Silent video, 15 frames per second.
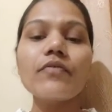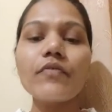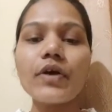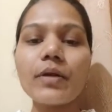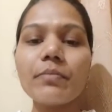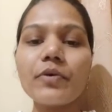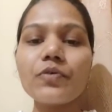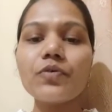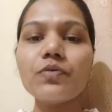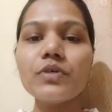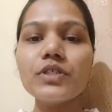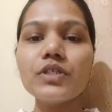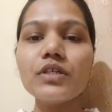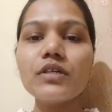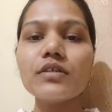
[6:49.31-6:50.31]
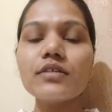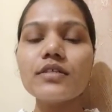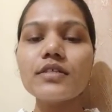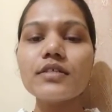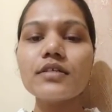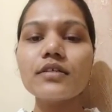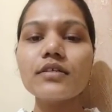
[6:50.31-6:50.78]

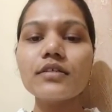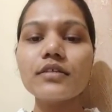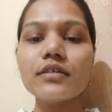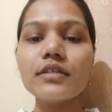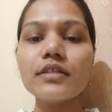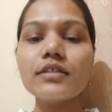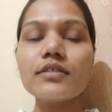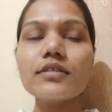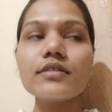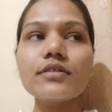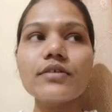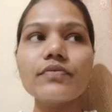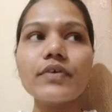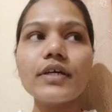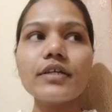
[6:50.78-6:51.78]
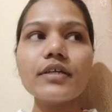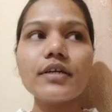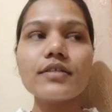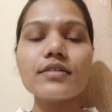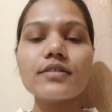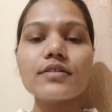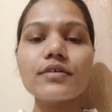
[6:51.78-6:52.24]
Pharmacovigilance, it is defined
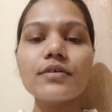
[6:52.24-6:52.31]
as